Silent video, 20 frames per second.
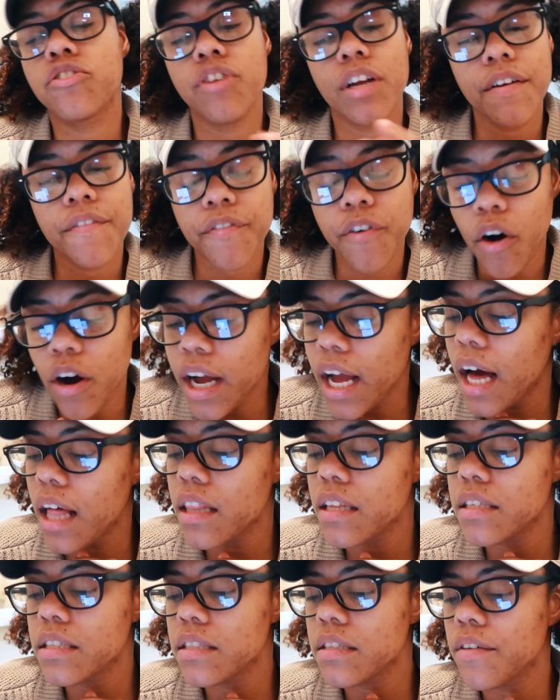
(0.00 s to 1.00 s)
Drink 4
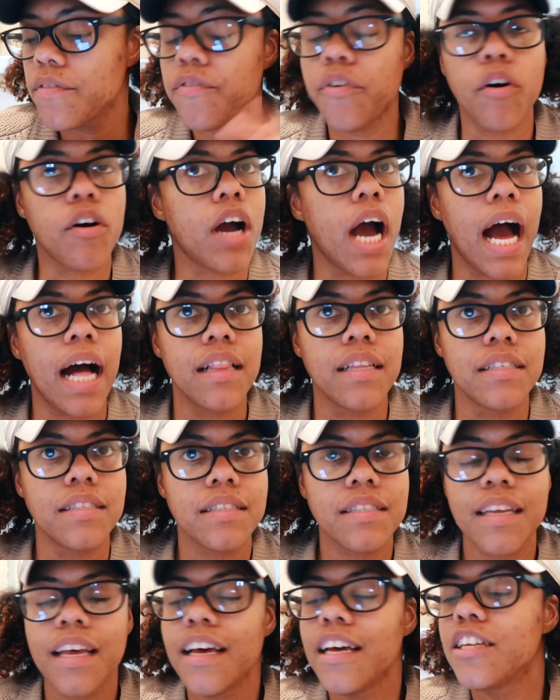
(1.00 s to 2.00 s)
gallons.
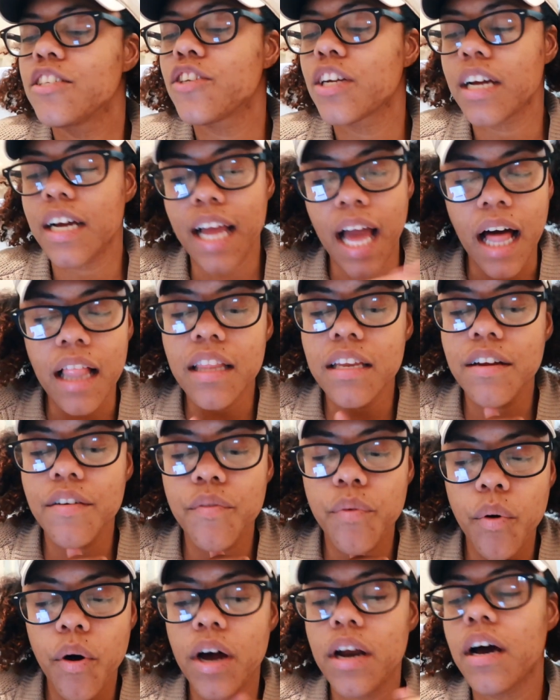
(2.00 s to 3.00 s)
Drink a gallon
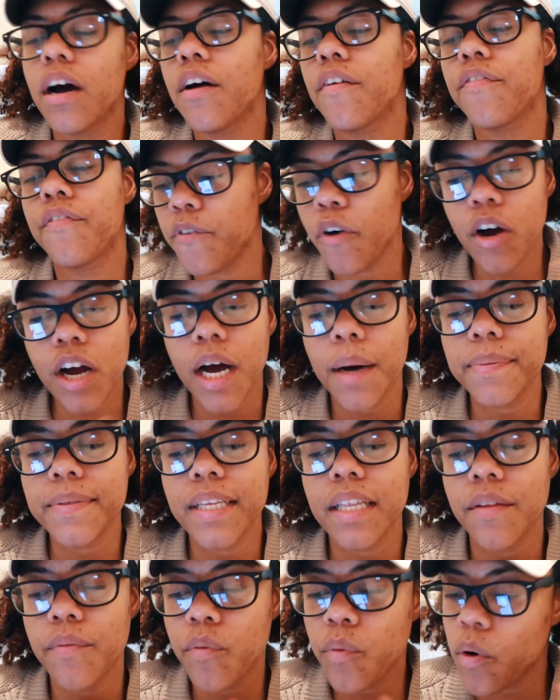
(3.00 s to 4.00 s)
of water, 4 cups
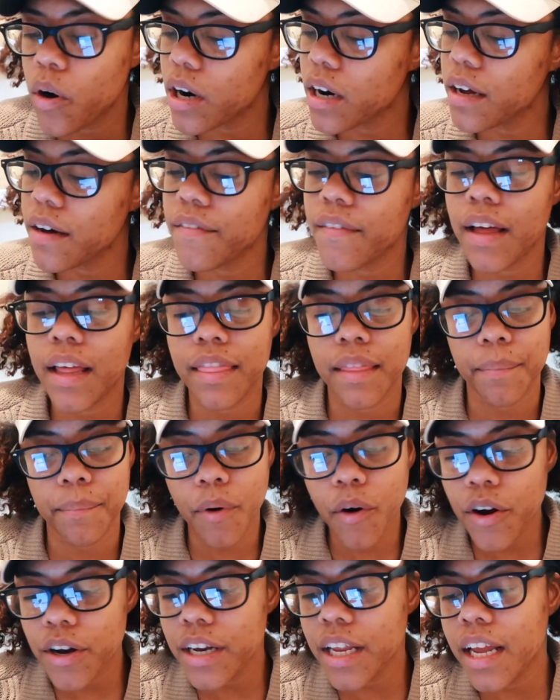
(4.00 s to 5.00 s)
of water in the
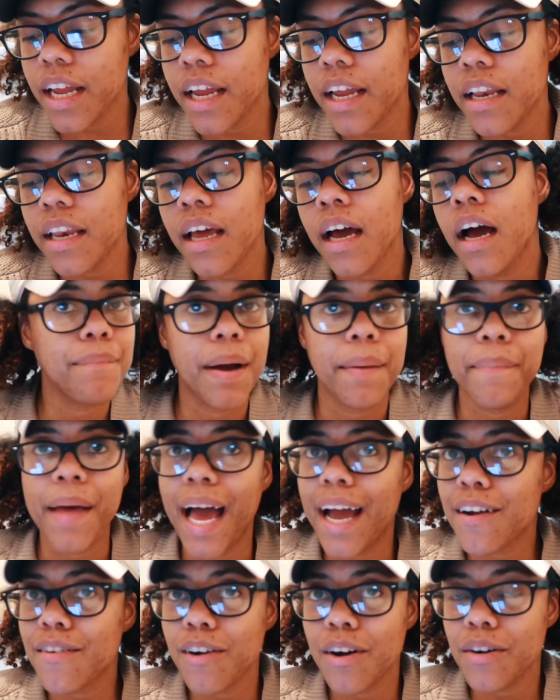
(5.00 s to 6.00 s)
morning. My
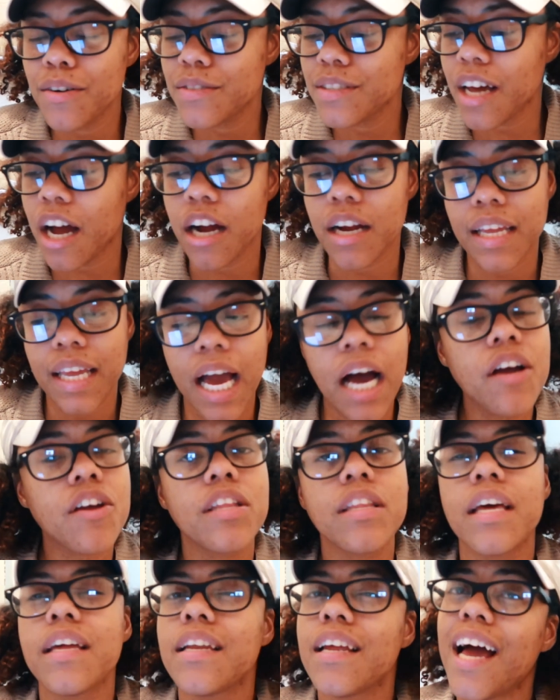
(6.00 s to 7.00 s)
macros are
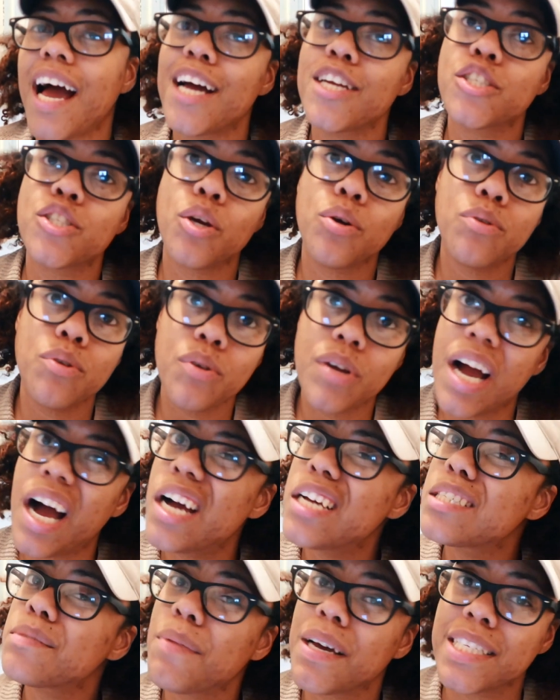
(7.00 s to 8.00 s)
calculated. I showed you
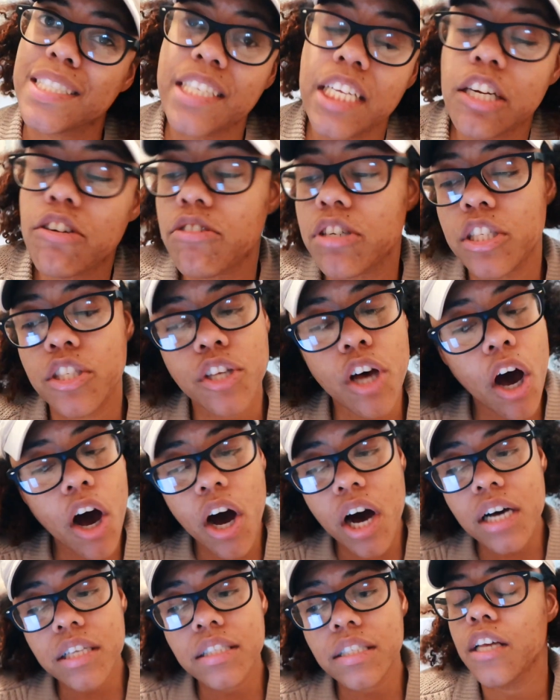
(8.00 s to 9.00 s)
guys my secret
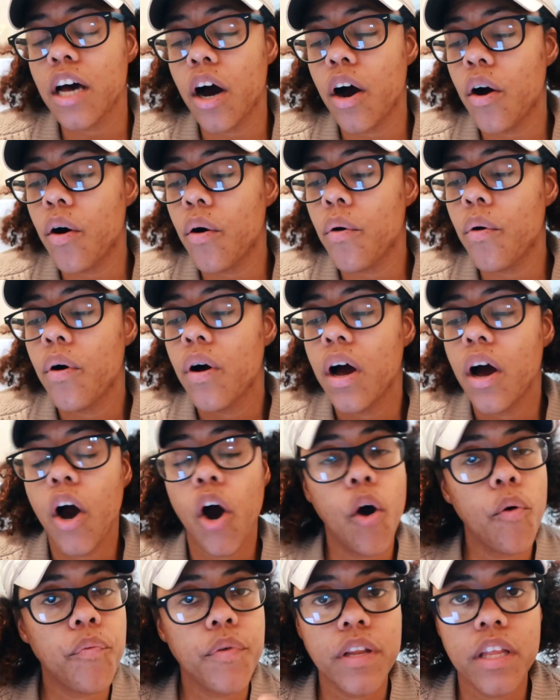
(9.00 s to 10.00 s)
sauce, so
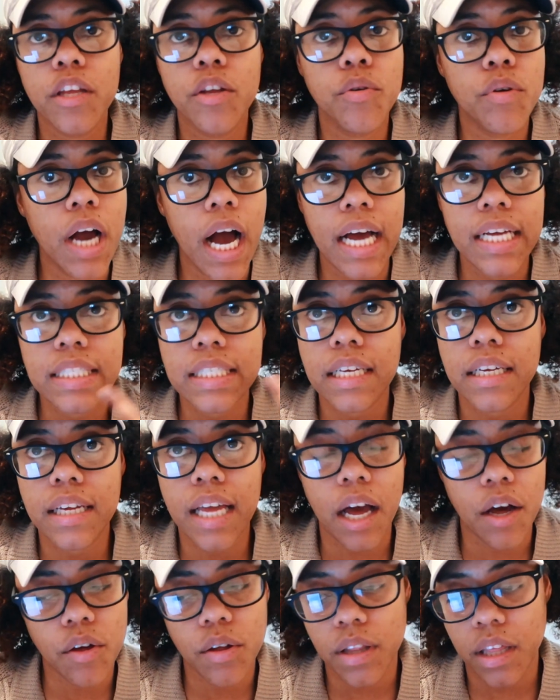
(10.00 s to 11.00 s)
hopefully you guys can
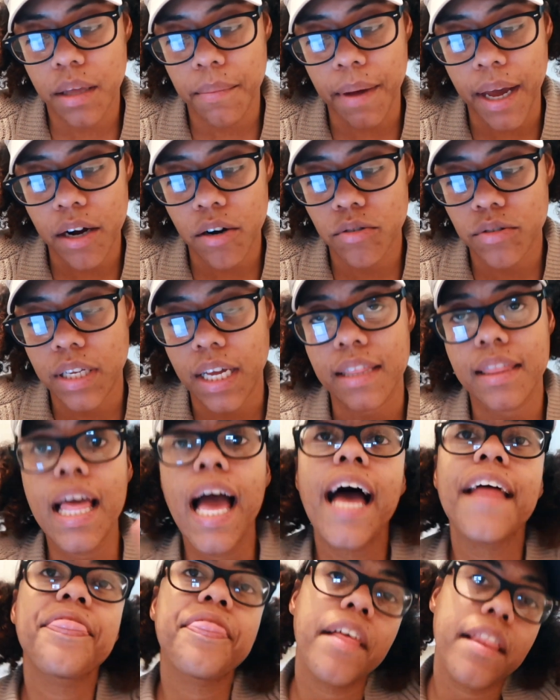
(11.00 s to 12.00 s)
calculate your macros like that.